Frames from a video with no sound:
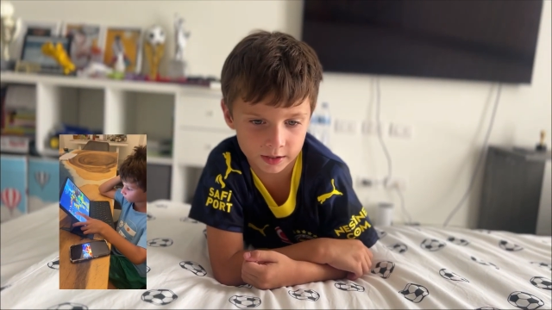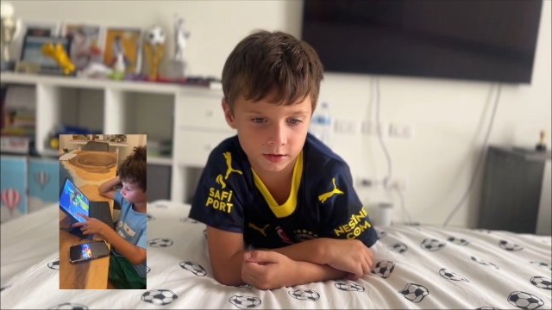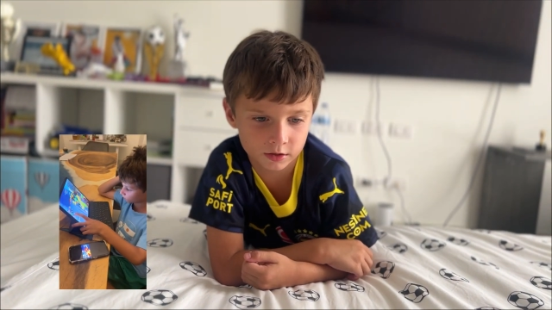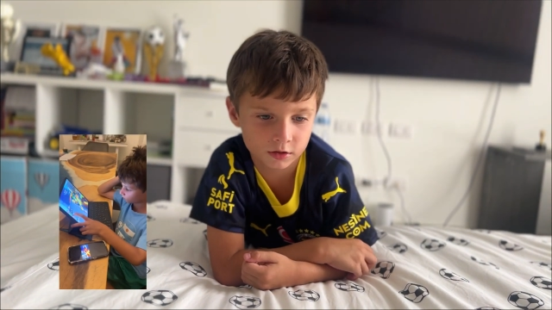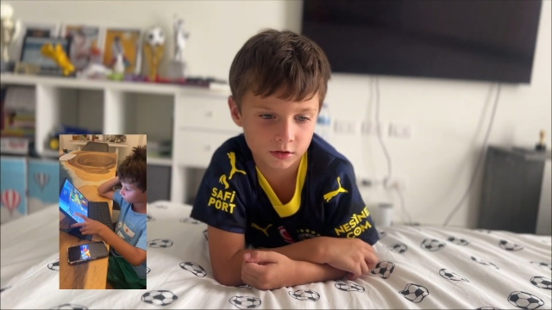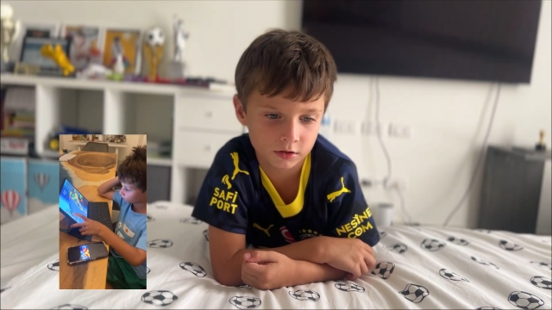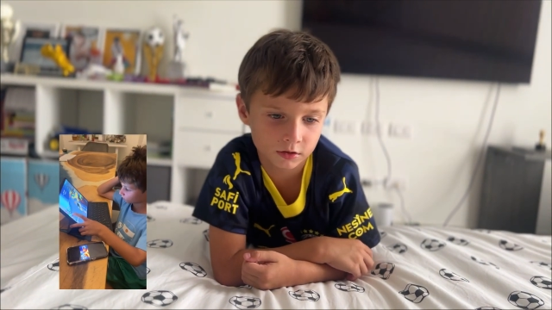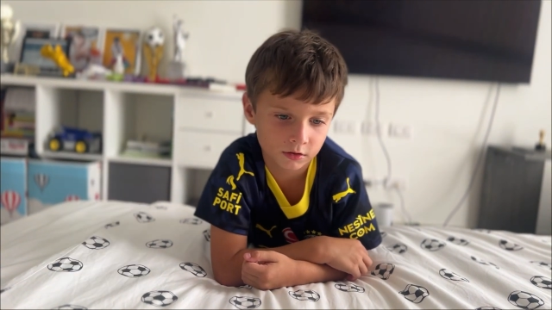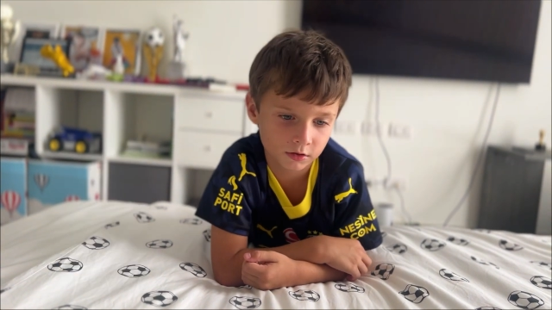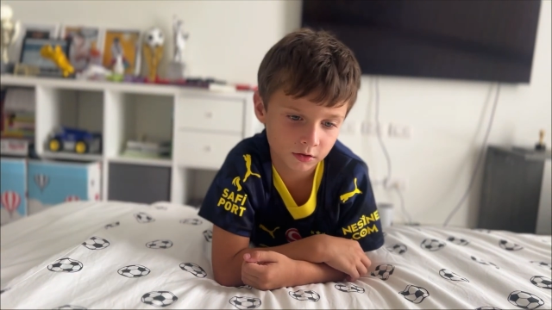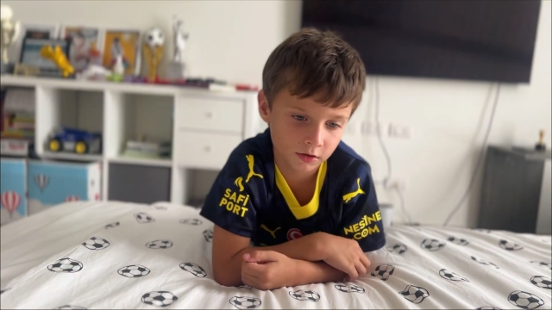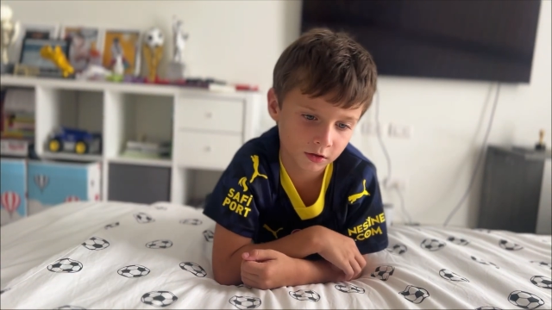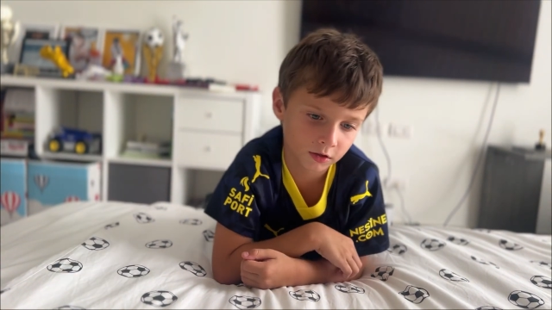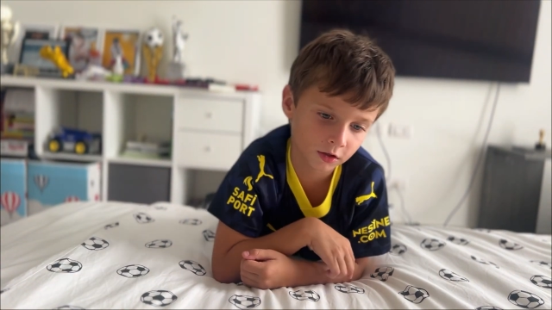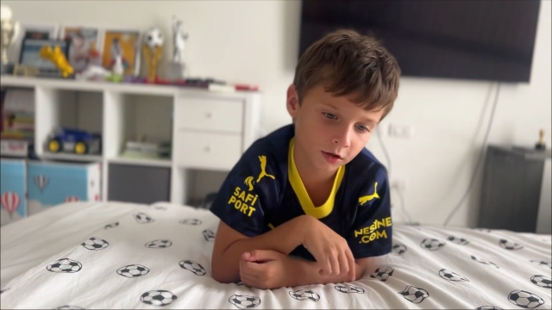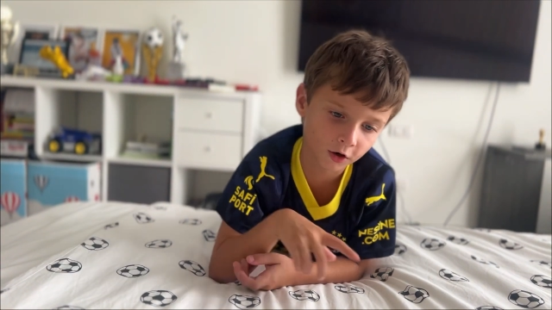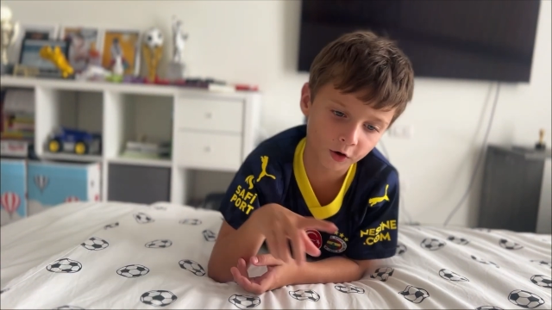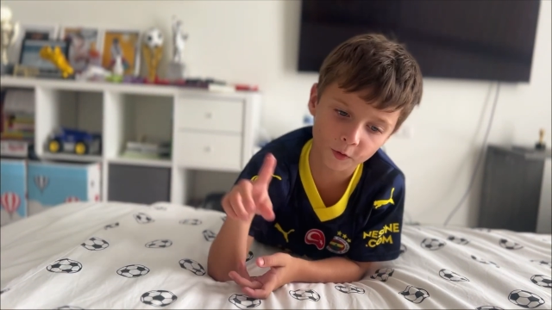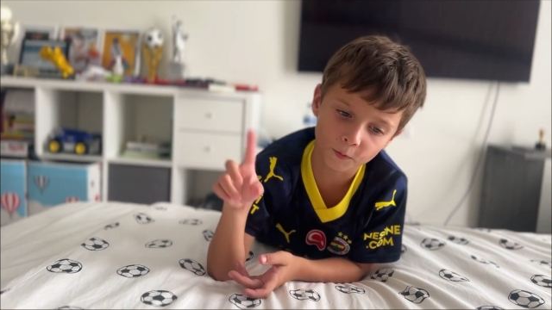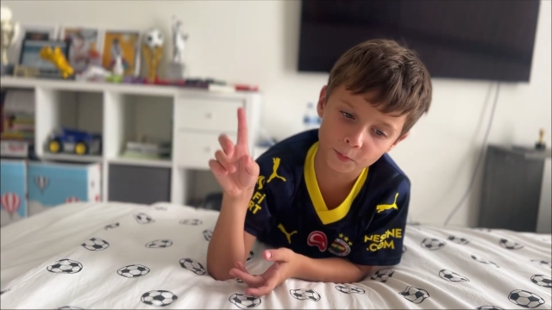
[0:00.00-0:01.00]
it's
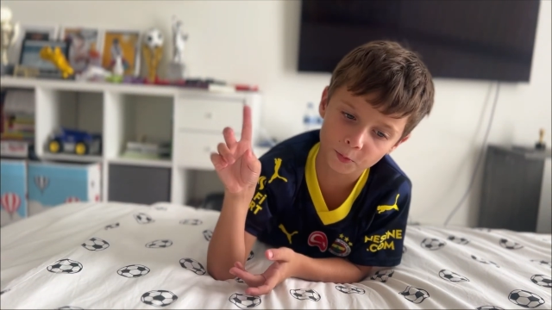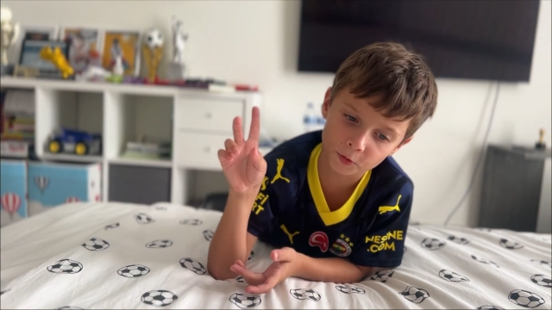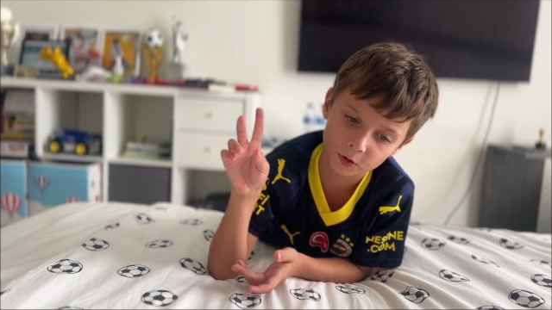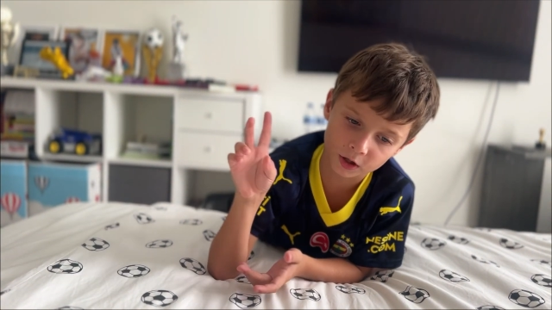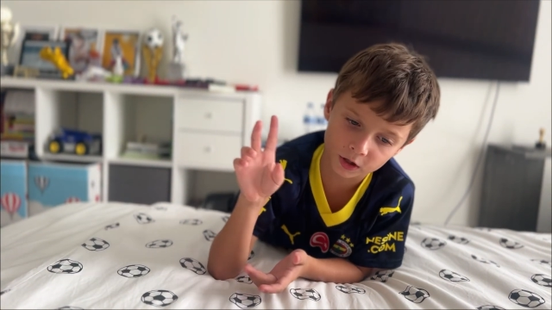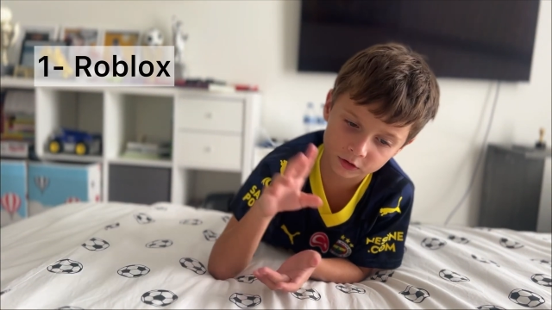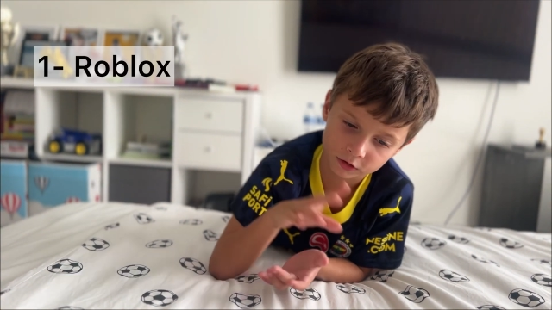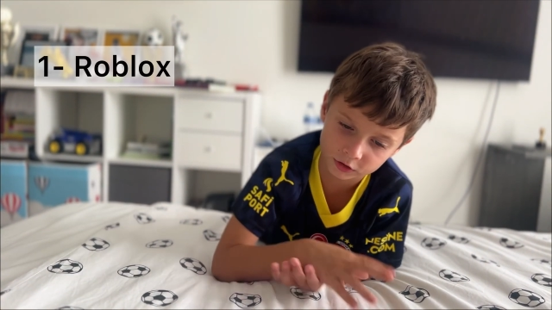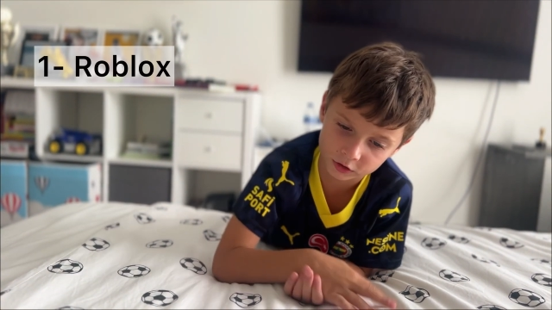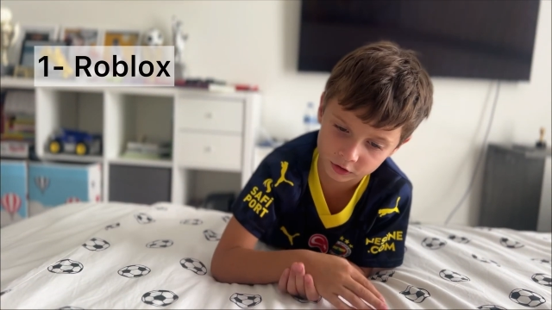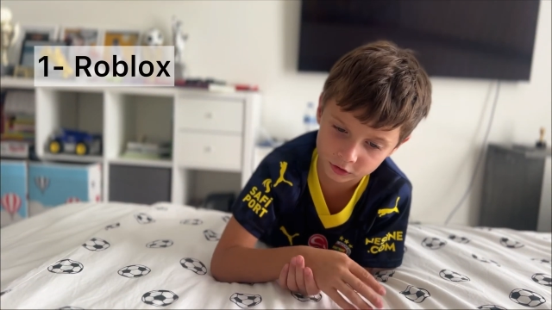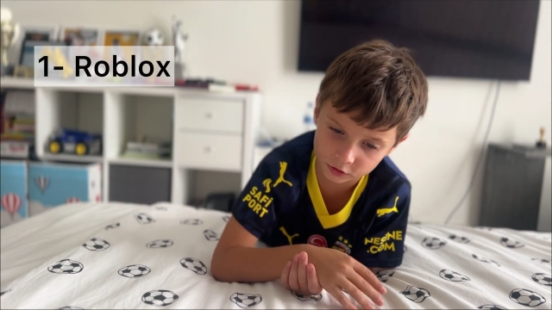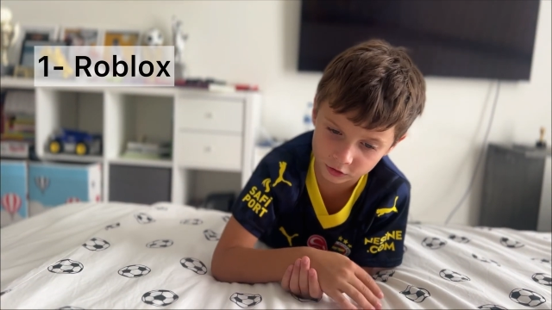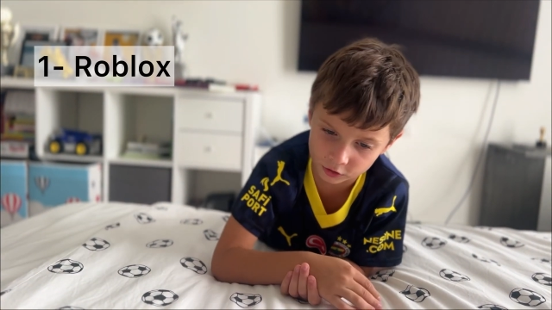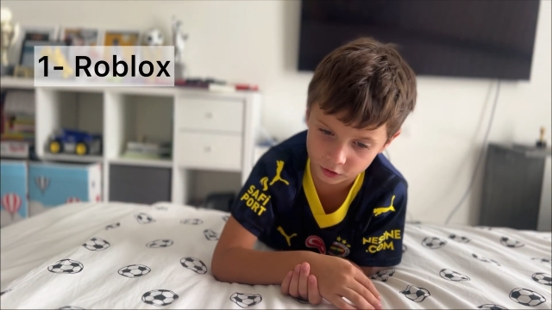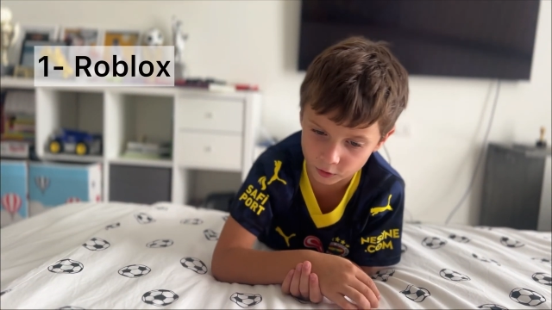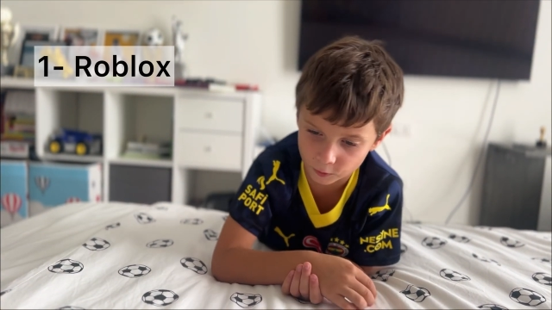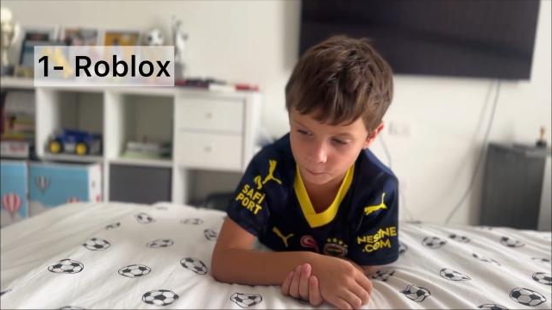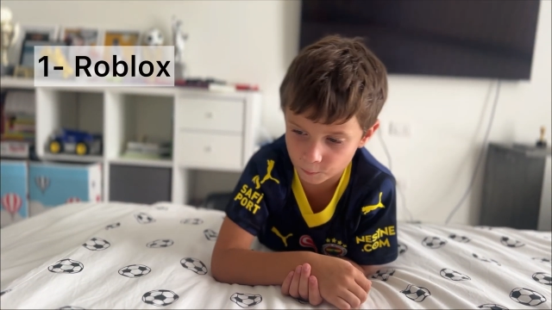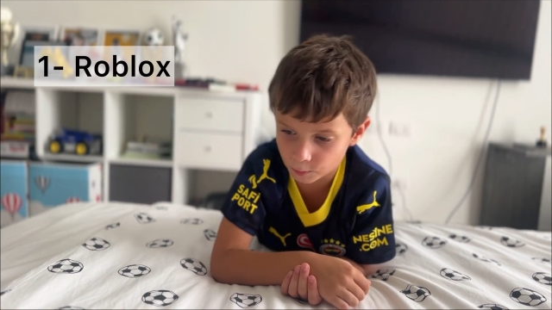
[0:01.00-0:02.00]
Roblox. It's
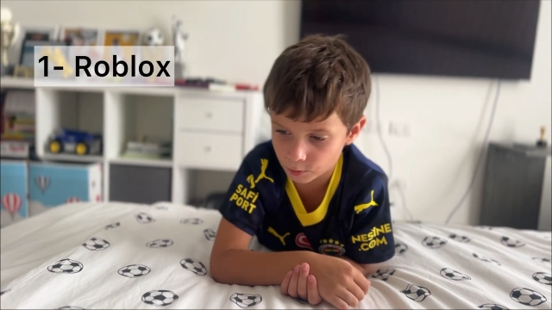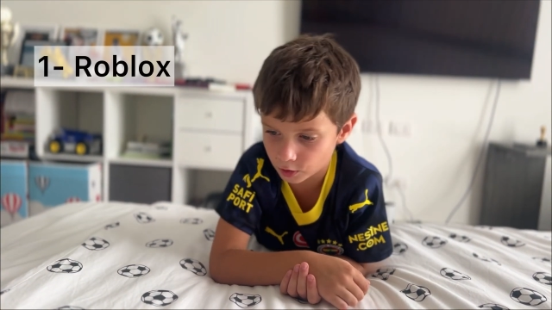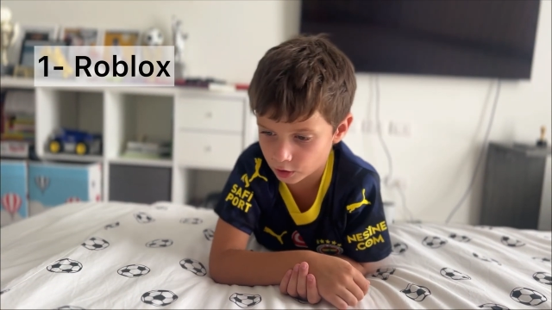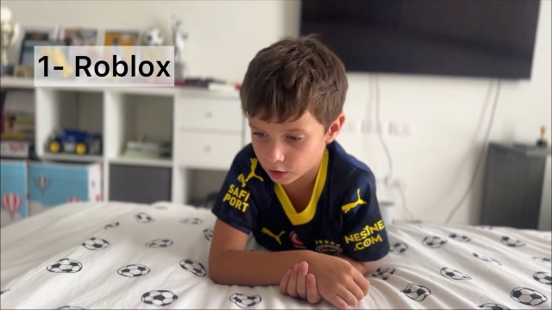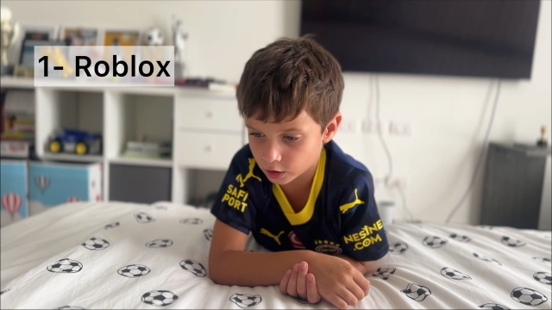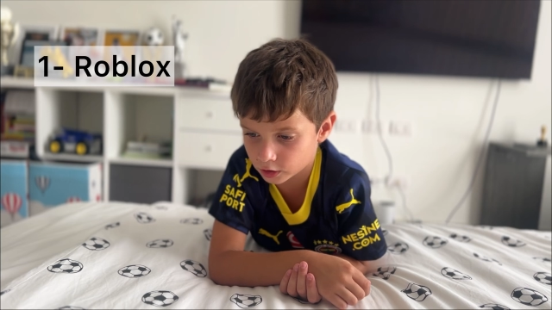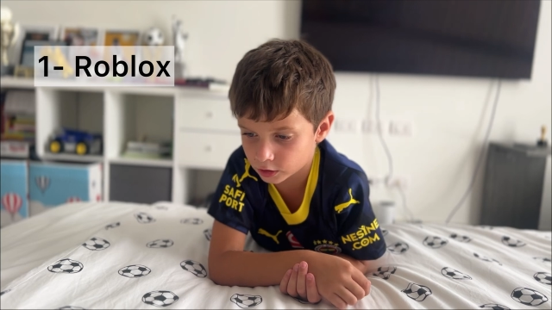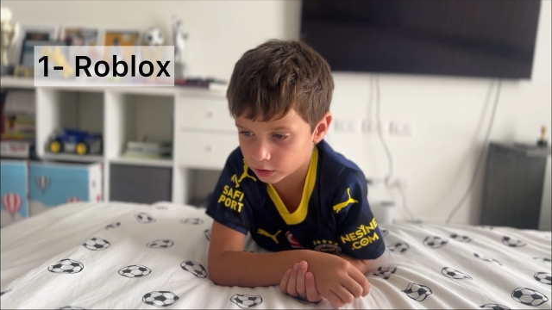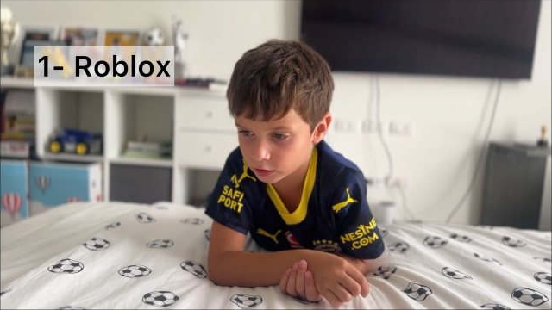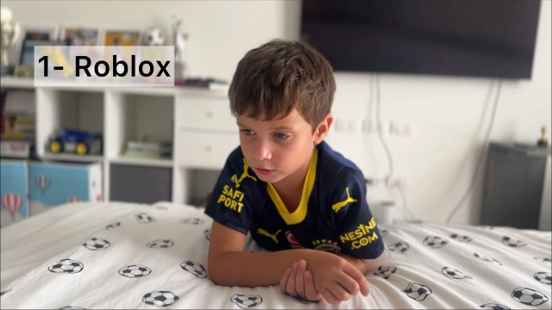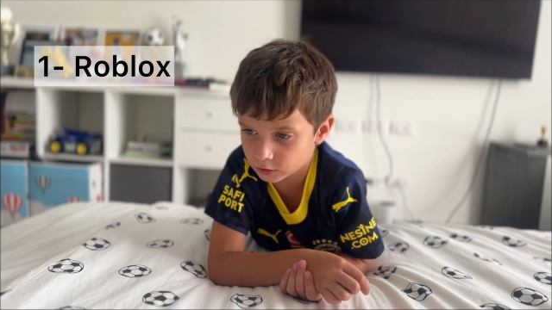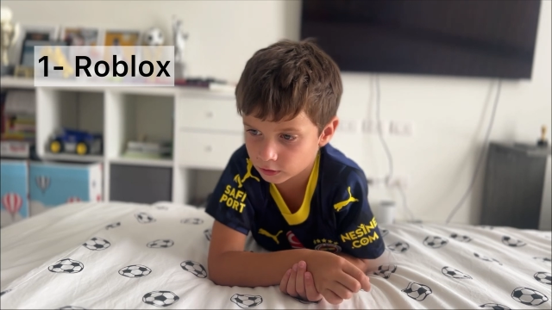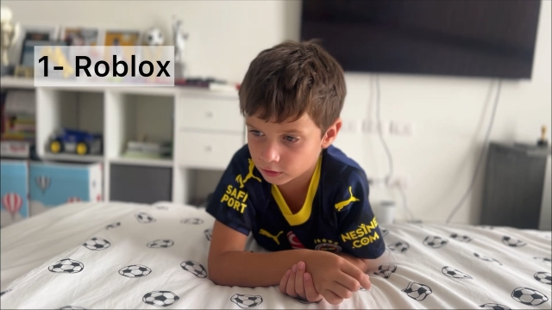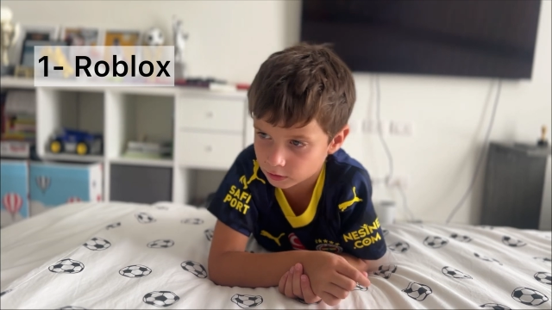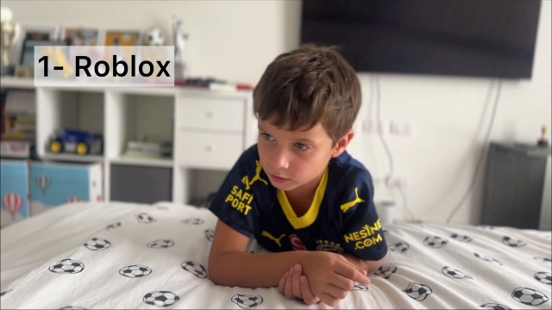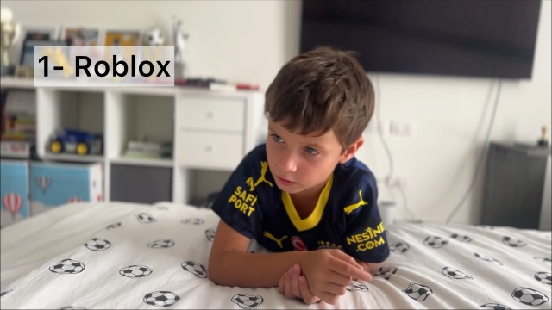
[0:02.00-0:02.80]
Roblox.